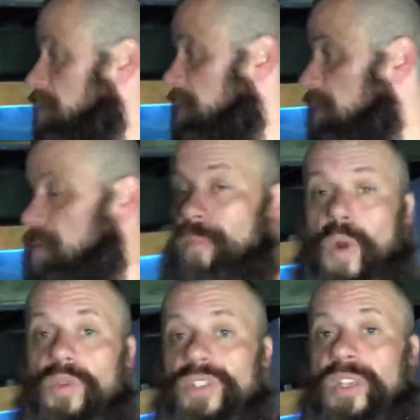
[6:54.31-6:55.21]
be the
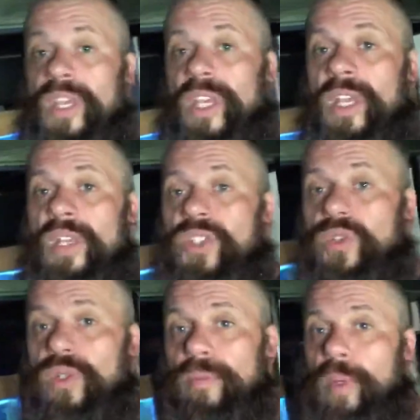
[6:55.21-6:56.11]
most
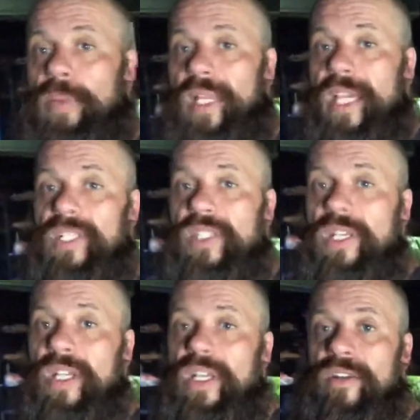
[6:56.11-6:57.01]
suitable place